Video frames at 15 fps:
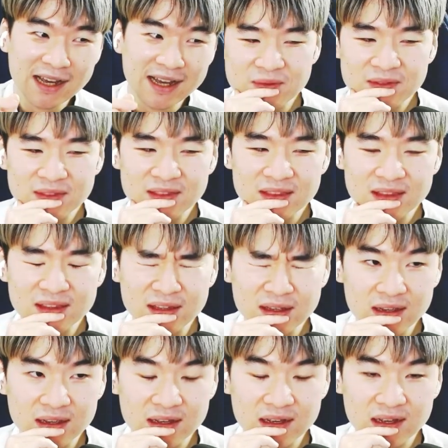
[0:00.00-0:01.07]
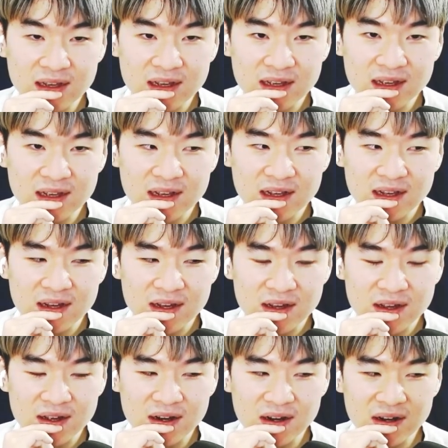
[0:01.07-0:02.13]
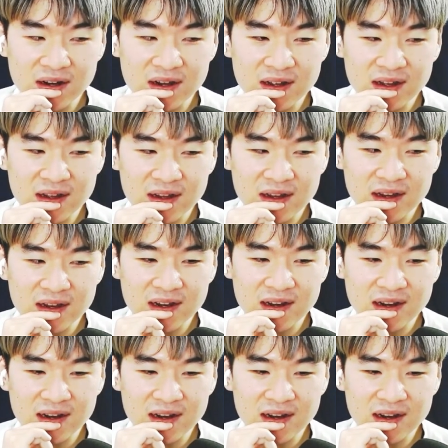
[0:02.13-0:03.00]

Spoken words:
(no one is talking)